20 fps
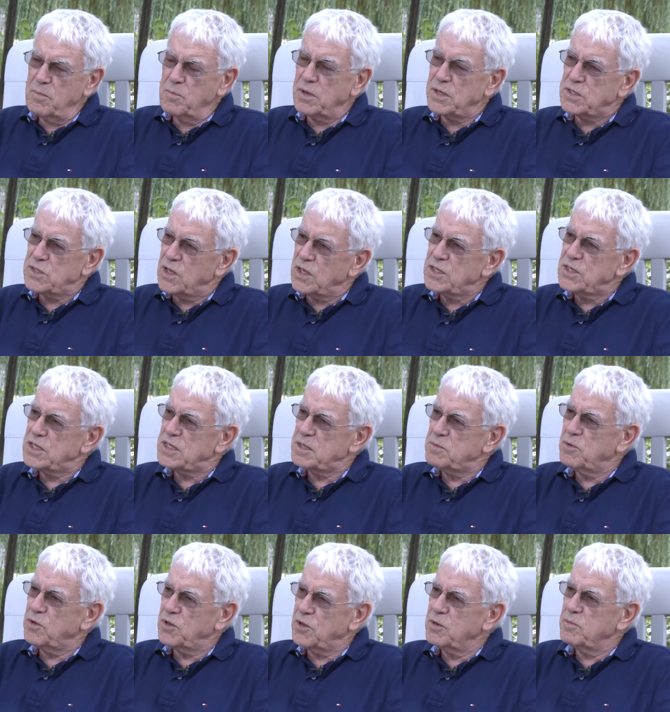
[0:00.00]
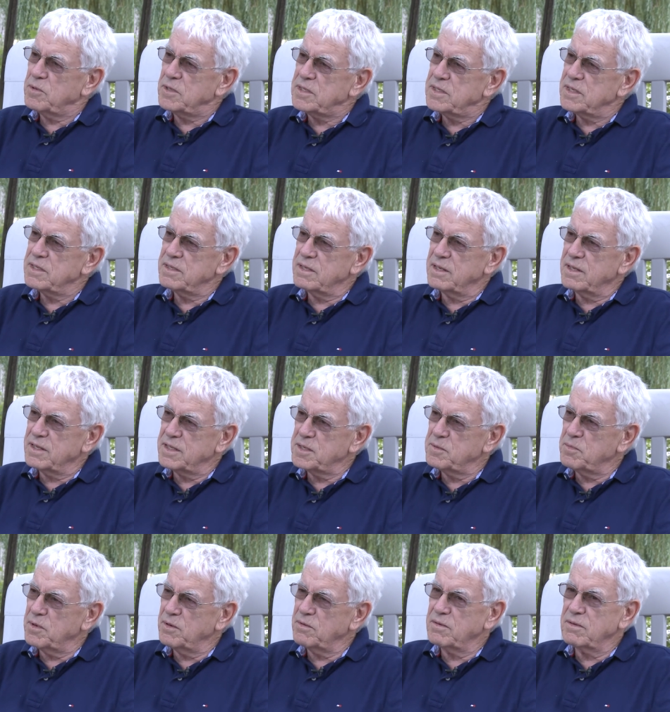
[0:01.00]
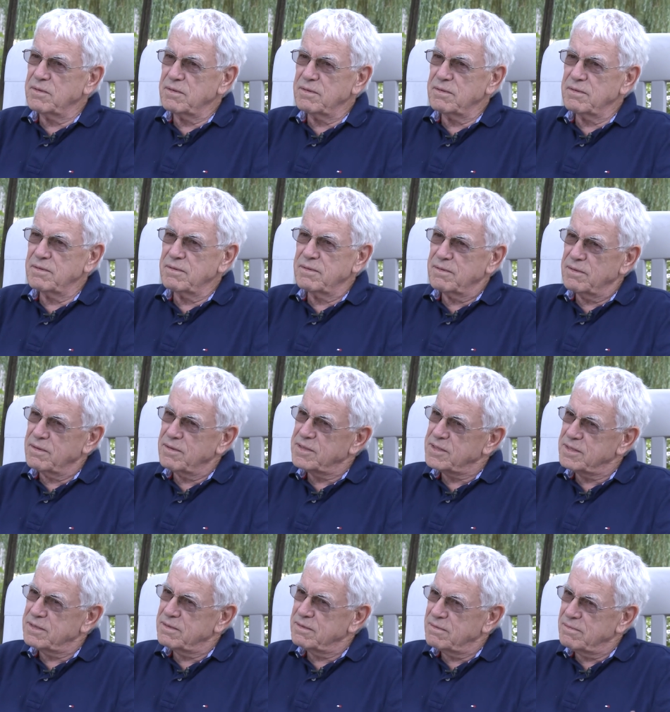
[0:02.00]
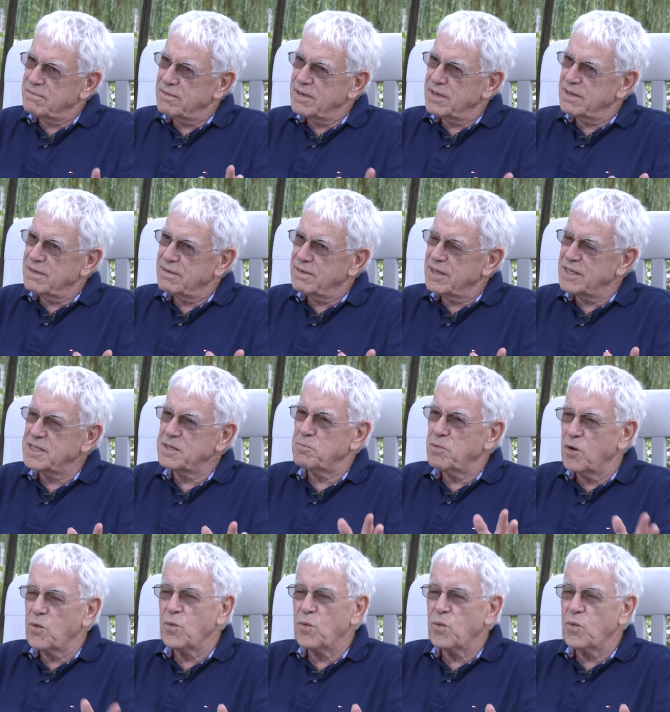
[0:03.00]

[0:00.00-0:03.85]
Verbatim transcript: But it's not just about humans, is it? It's no, about no, no, and it's, it's our